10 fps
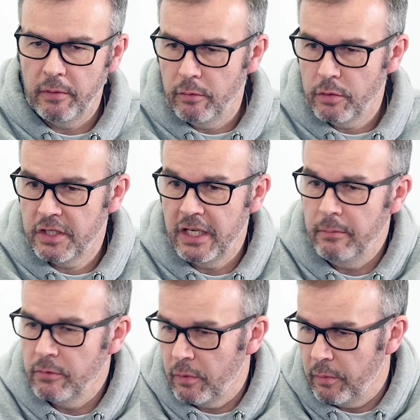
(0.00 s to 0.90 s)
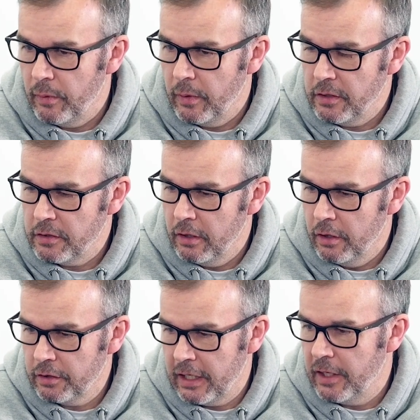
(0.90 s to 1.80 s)
whether it was Teams when we went into
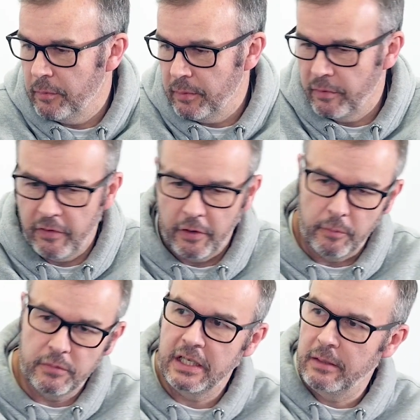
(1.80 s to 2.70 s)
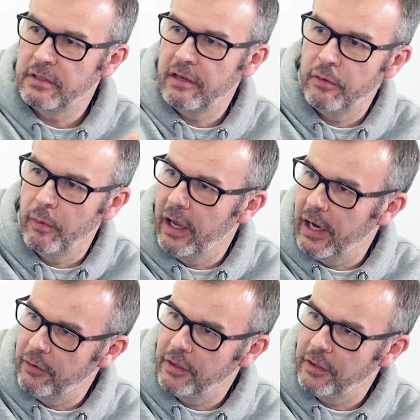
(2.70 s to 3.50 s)
lockdown and people were firing up Teams everywhere,